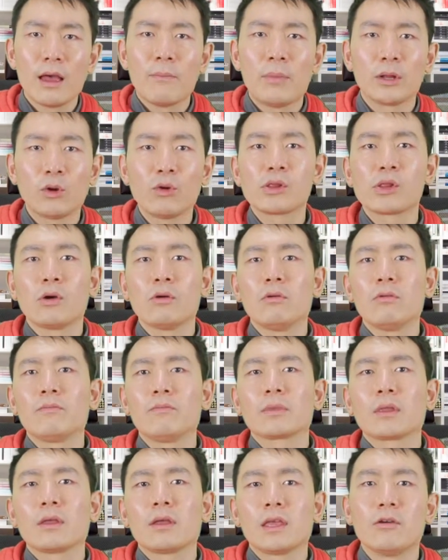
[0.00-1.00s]
but also
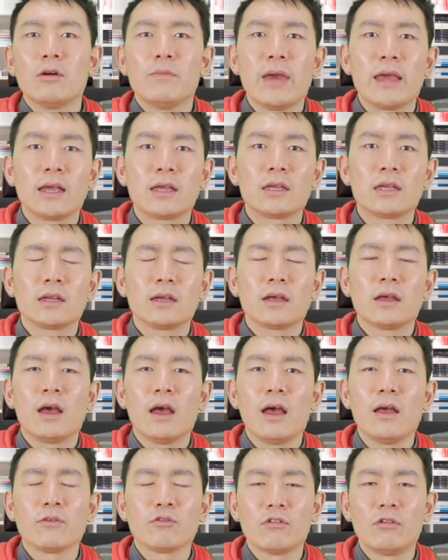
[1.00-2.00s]
you'll make
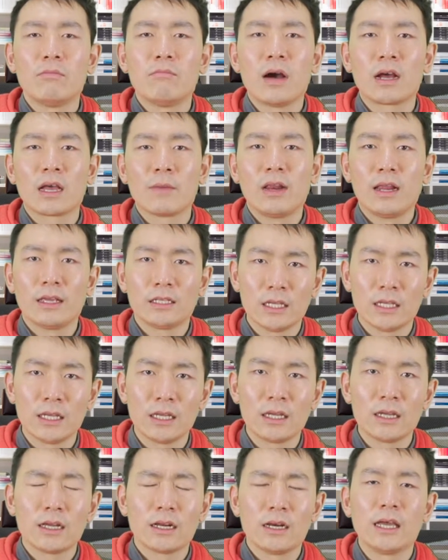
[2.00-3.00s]
your marketability